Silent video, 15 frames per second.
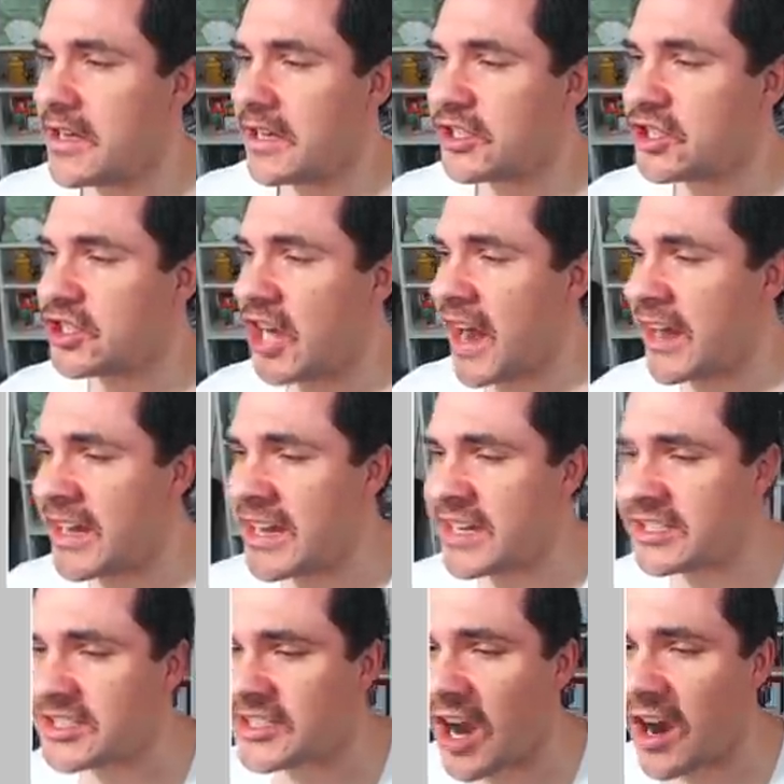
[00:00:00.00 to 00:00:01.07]
Shiny
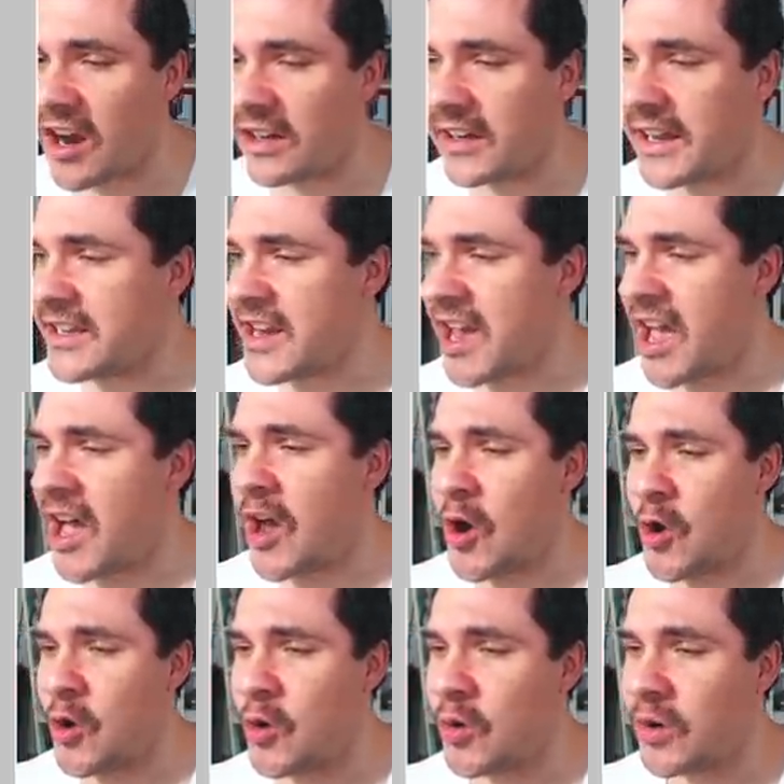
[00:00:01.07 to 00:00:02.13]
Starly,
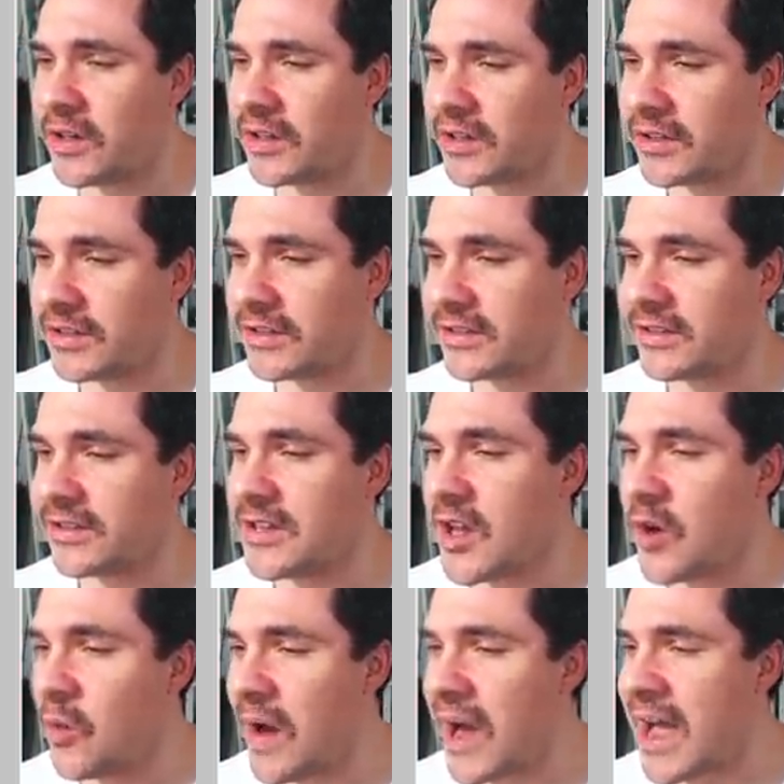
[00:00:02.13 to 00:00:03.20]
no!
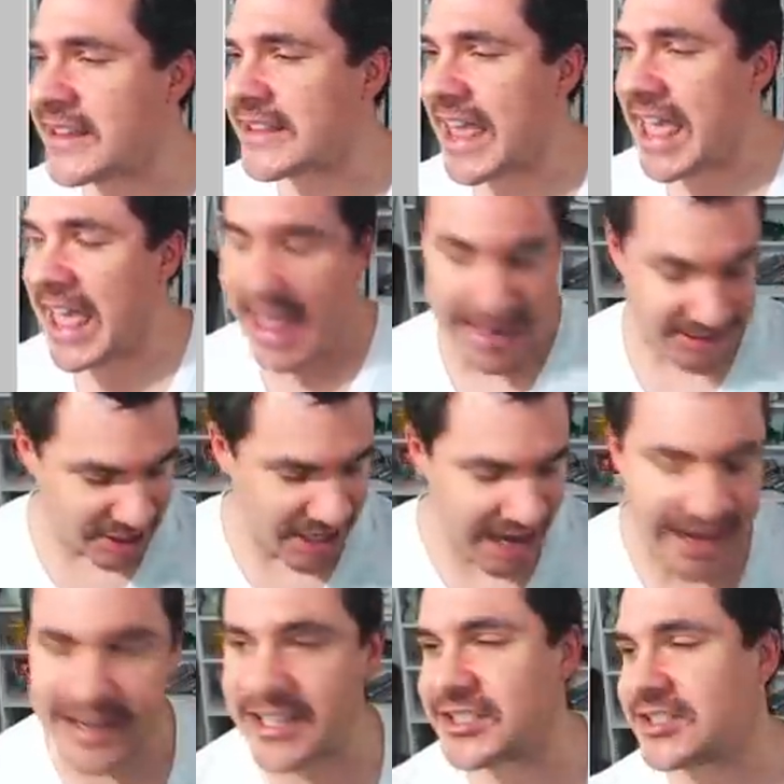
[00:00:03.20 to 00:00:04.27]
What the heck?
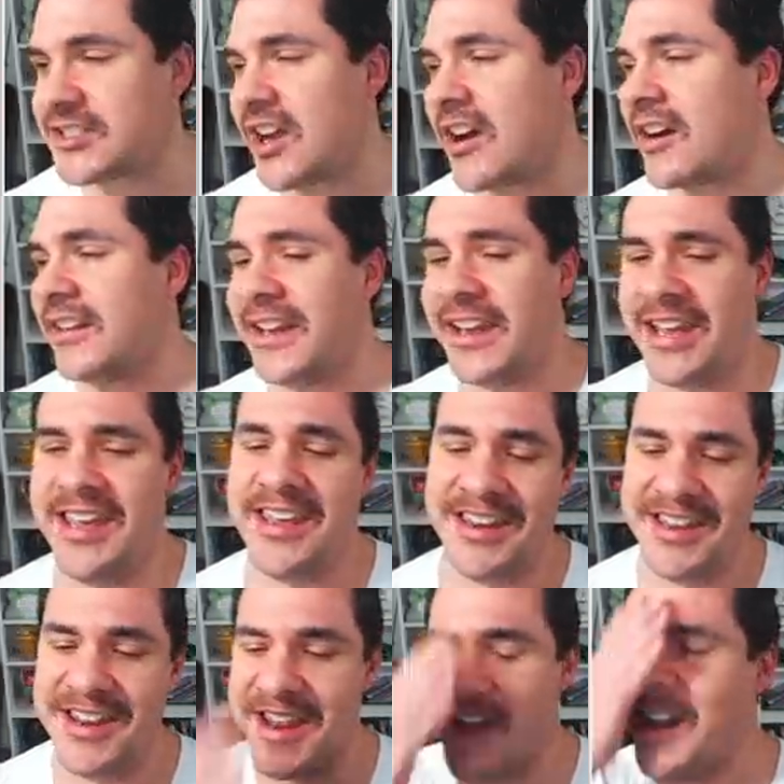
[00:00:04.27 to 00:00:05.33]
Shiny Starly,
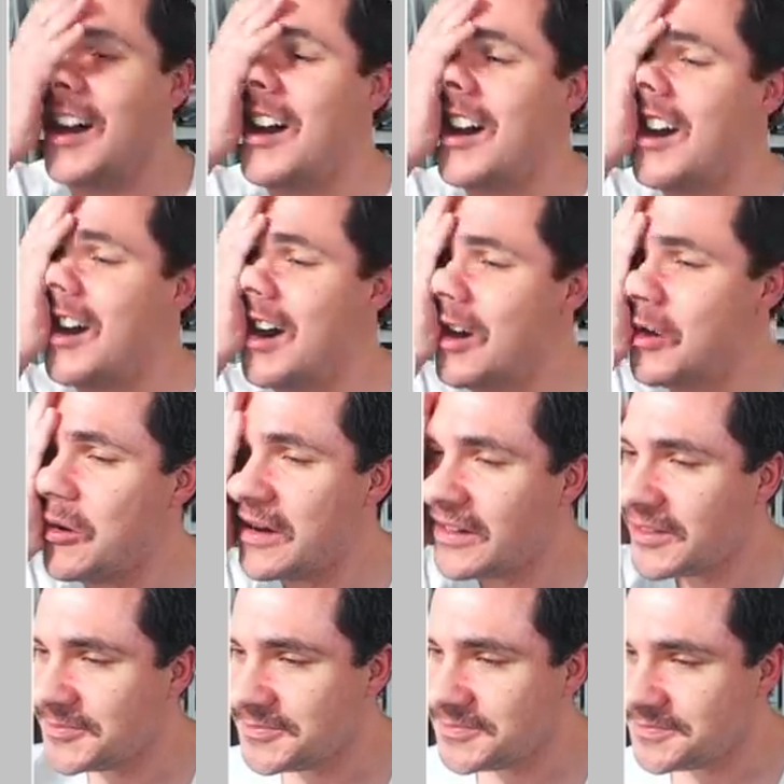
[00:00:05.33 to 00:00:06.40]
no!
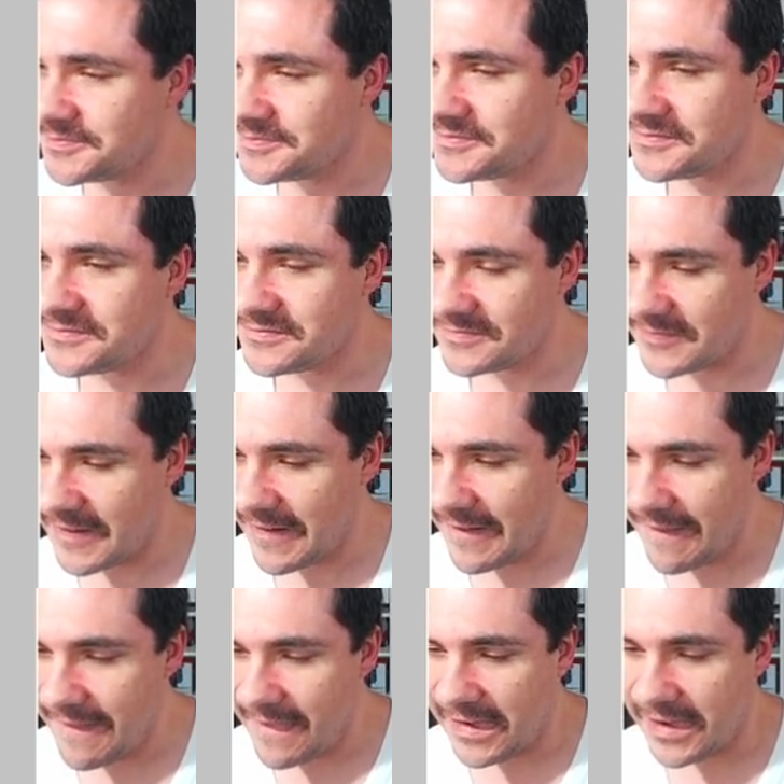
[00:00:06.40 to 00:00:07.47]

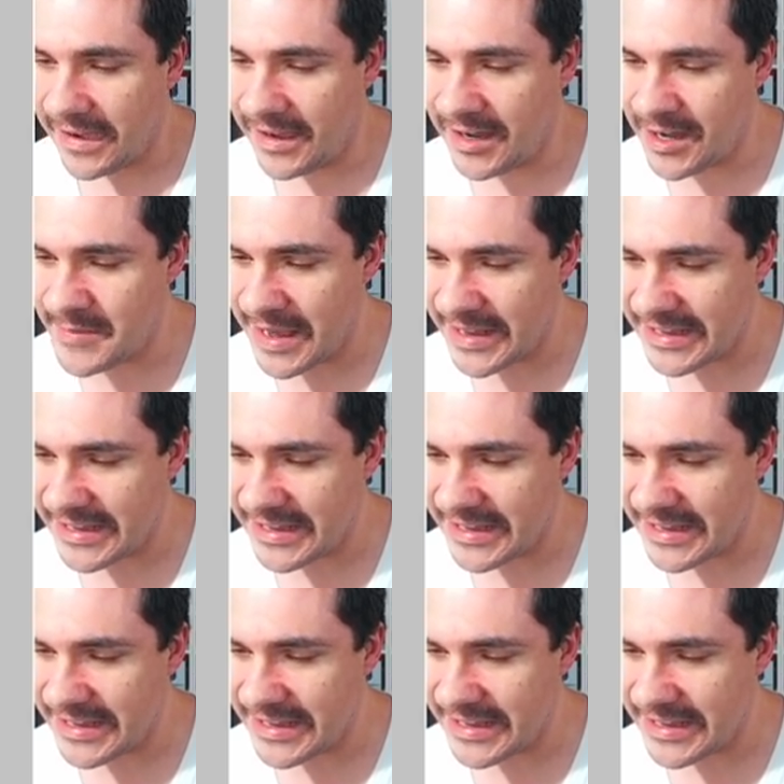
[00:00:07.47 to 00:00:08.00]
Oh my